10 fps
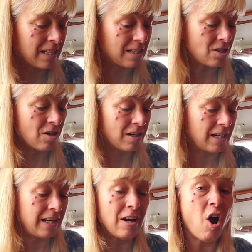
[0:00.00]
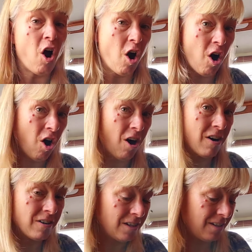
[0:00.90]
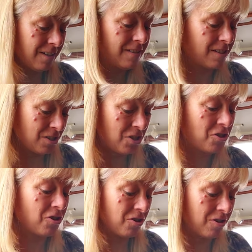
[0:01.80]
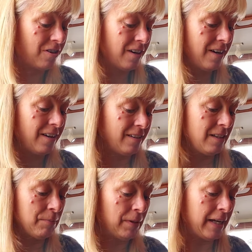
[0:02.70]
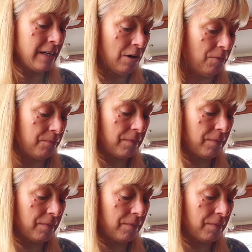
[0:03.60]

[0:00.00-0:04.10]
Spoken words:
going to start getting hard to stir the Play-Doh.